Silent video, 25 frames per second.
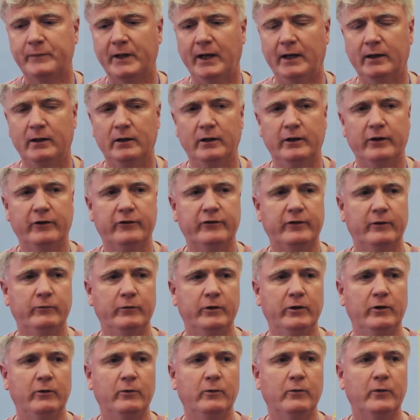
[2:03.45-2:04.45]
analytics that
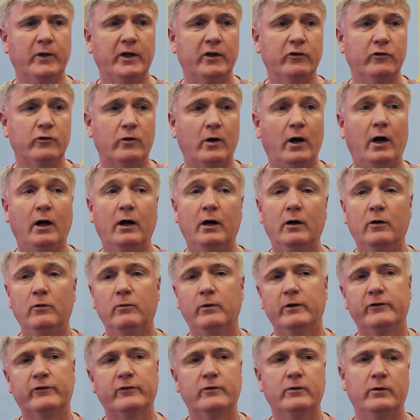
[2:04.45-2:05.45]
we know where we can draw
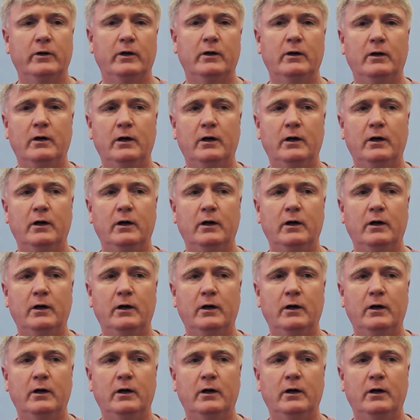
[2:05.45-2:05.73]
out what's going